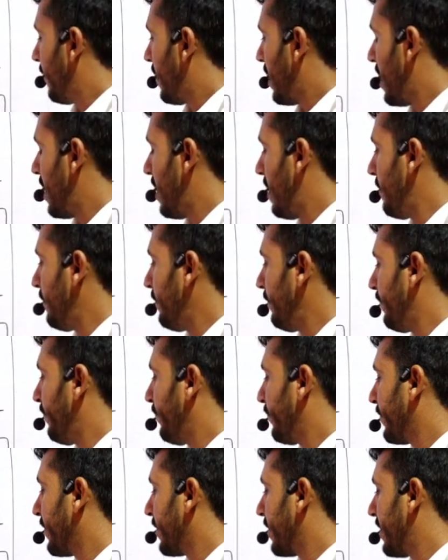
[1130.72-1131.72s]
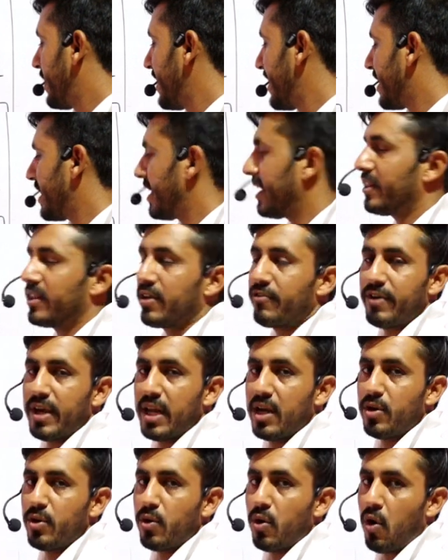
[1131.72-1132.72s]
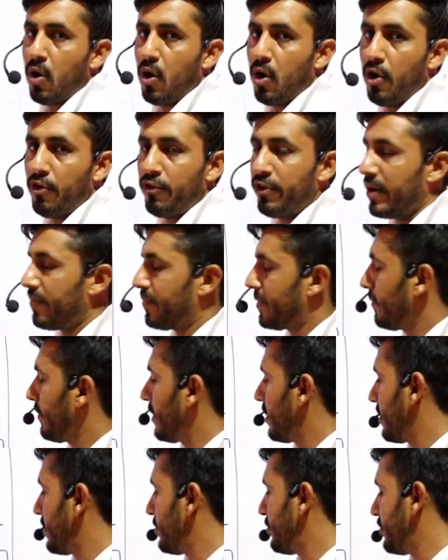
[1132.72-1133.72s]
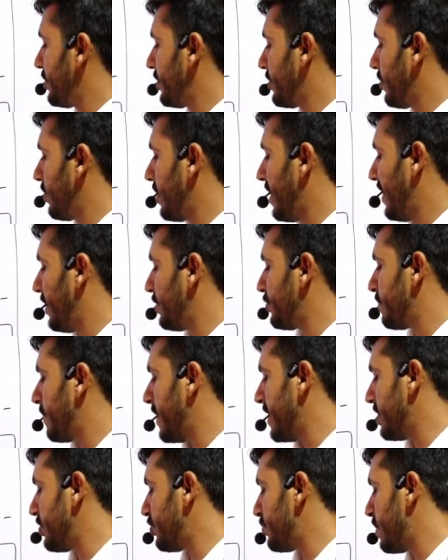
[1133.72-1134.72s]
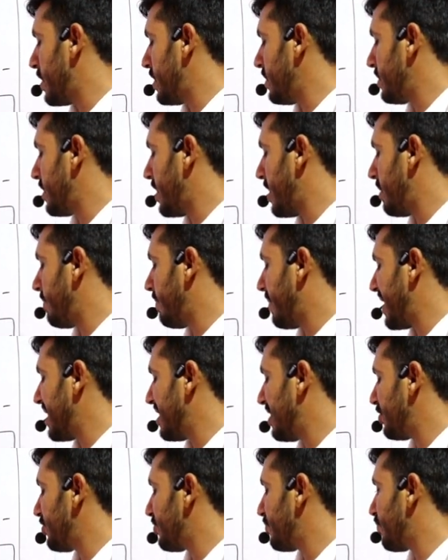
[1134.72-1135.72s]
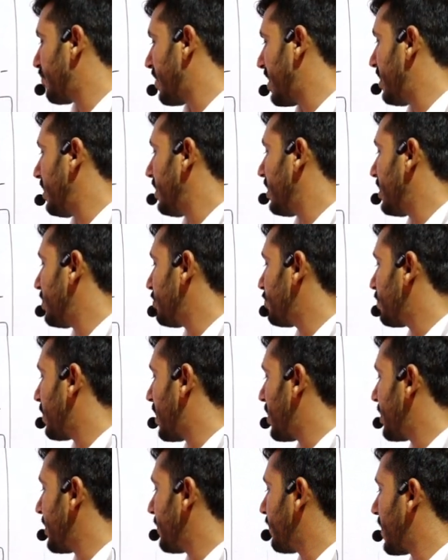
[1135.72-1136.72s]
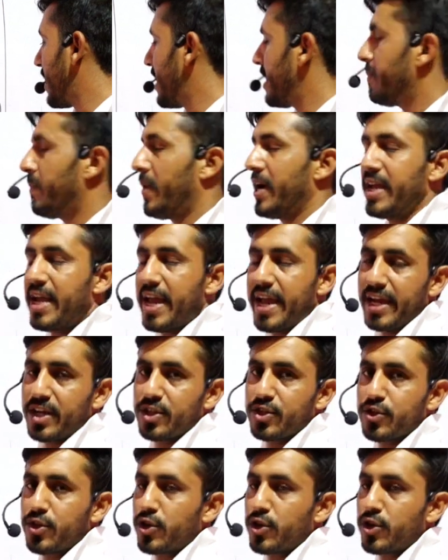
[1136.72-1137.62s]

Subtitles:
I am taking the value of f triple dash 0 as minus 1, then minus 1 is multiplied by x